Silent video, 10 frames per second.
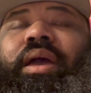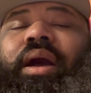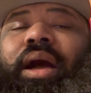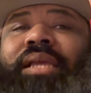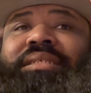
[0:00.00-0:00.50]

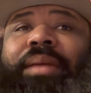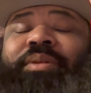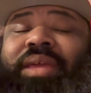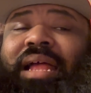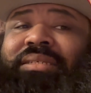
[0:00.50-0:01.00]
Uh, he's
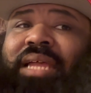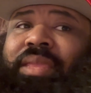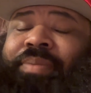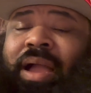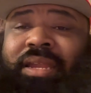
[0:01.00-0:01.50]
able to get outside
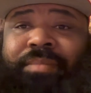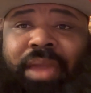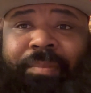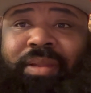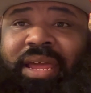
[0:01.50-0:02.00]
the pocket and
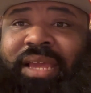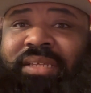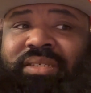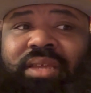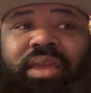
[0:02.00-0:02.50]
make
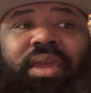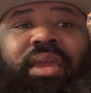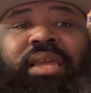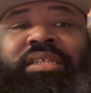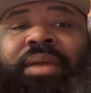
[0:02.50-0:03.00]
plays.
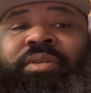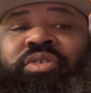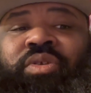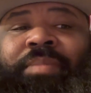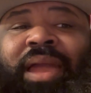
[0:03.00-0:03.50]
He's able to
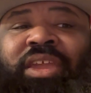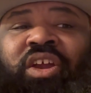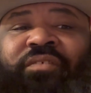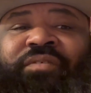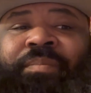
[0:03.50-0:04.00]
do the
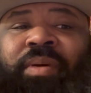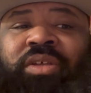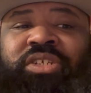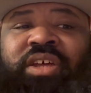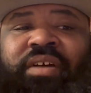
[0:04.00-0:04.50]
backyard
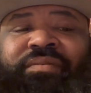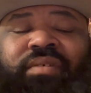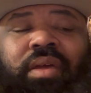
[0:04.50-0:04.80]
football stuff.